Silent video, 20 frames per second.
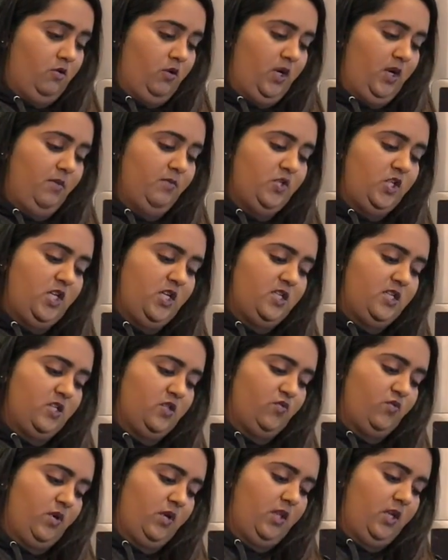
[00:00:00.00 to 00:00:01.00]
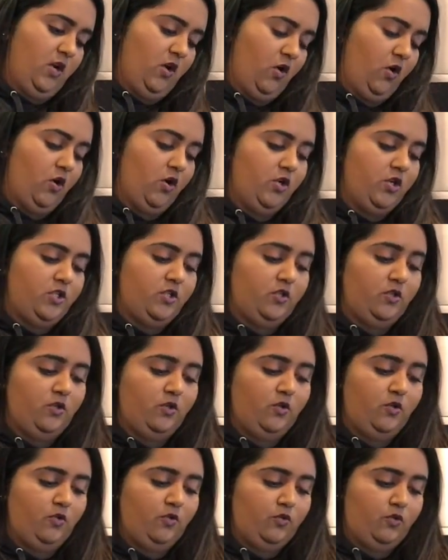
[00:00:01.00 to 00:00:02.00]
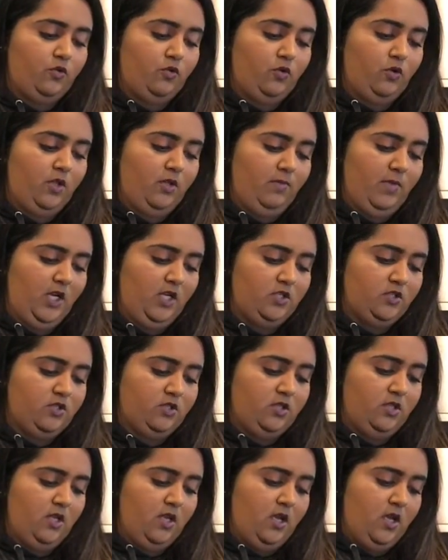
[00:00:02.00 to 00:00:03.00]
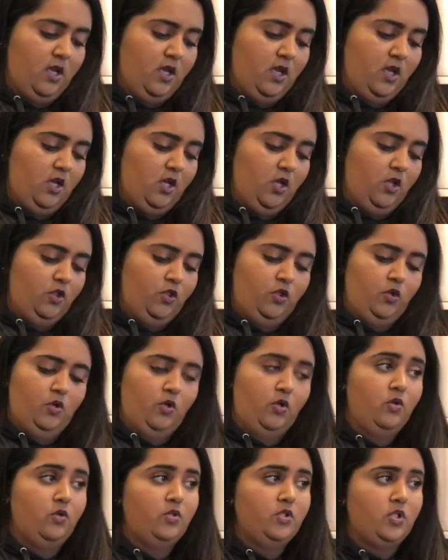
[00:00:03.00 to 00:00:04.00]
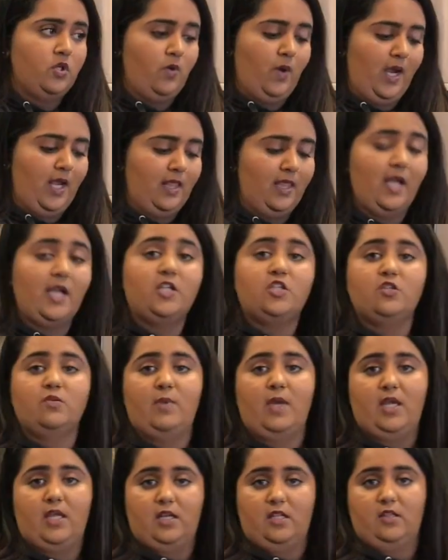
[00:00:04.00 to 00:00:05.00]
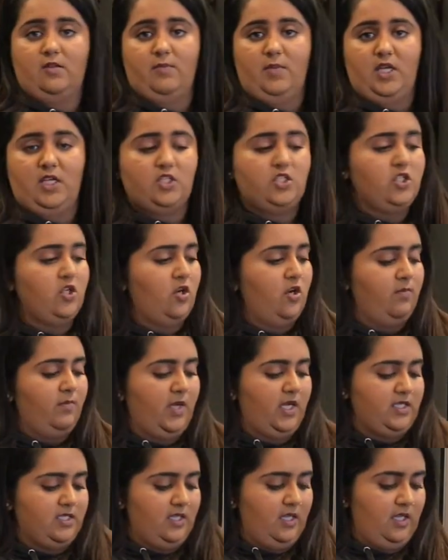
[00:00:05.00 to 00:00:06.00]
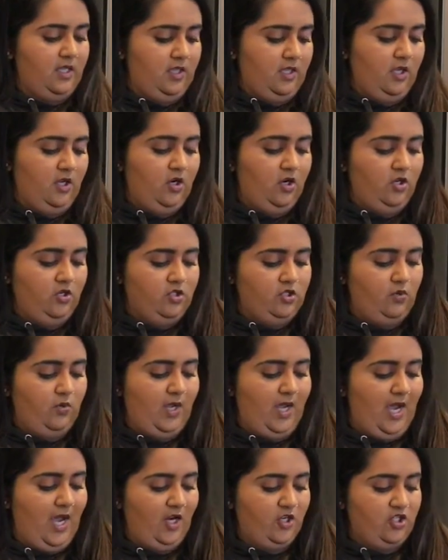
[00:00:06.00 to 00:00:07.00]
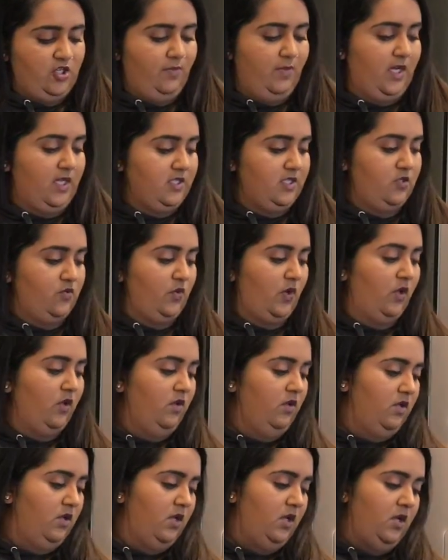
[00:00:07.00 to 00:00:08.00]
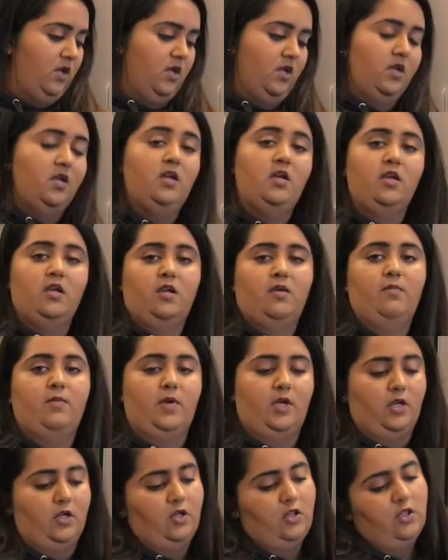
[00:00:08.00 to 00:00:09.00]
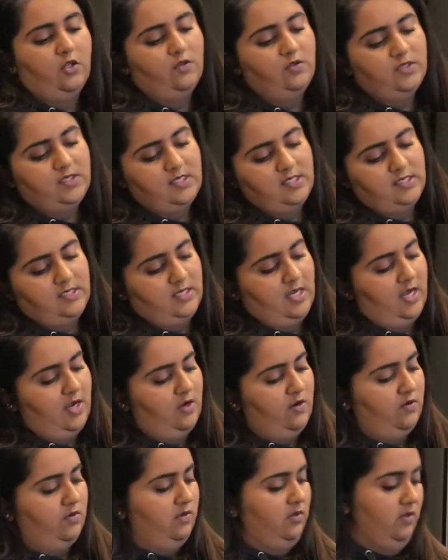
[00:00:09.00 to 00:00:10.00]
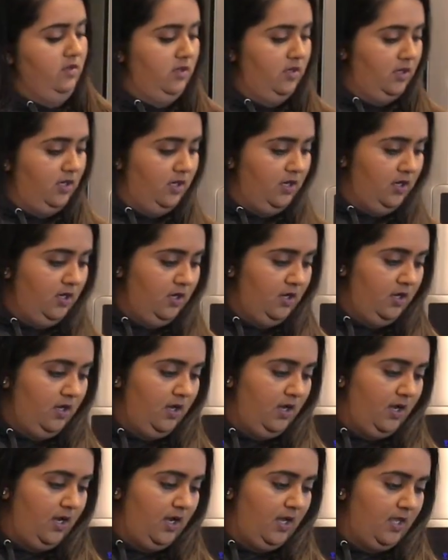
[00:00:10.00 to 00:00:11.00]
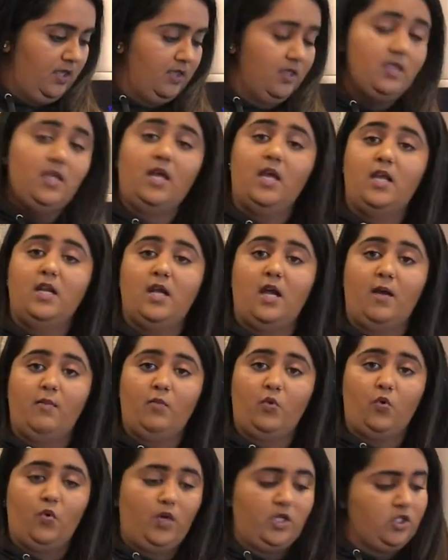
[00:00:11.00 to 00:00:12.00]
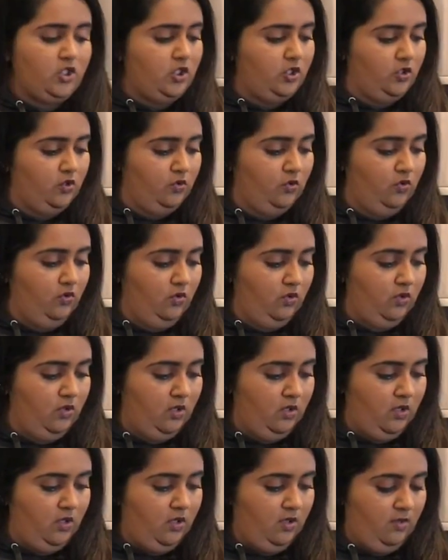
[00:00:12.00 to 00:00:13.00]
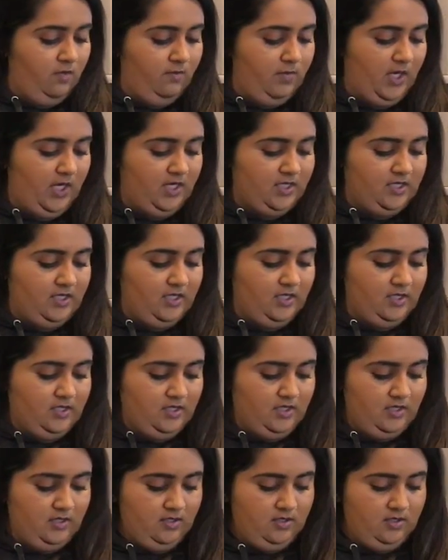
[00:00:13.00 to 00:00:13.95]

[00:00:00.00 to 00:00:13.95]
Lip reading: Cream cheese is really hard to really mix through, so I like to make it in the mixer and mix it in there so it actually mixes well. I'm gonna close this down, and then I'm going to mix this.